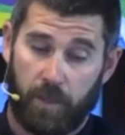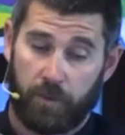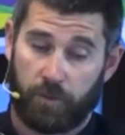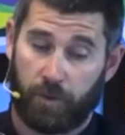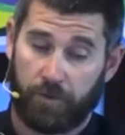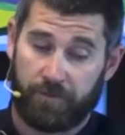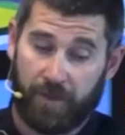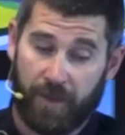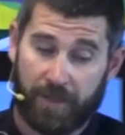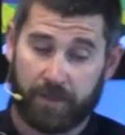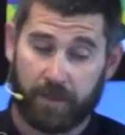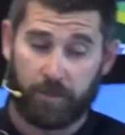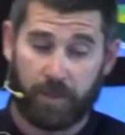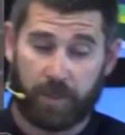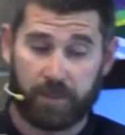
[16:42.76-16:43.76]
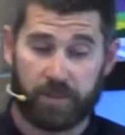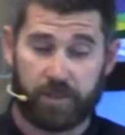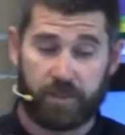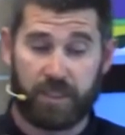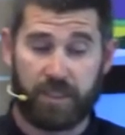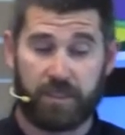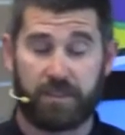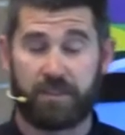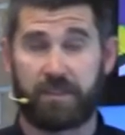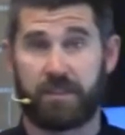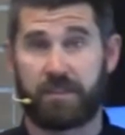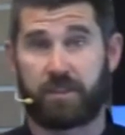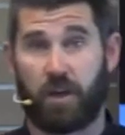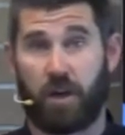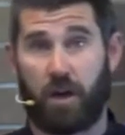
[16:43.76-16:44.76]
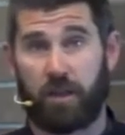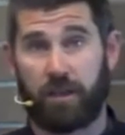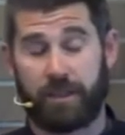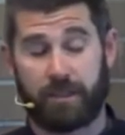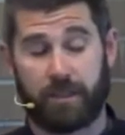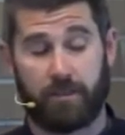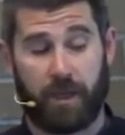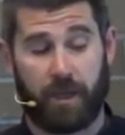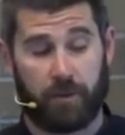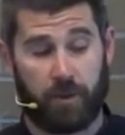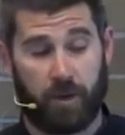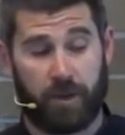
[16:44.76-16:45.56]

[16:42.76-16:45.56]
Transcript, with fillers: They're offended because Jesus is calling them out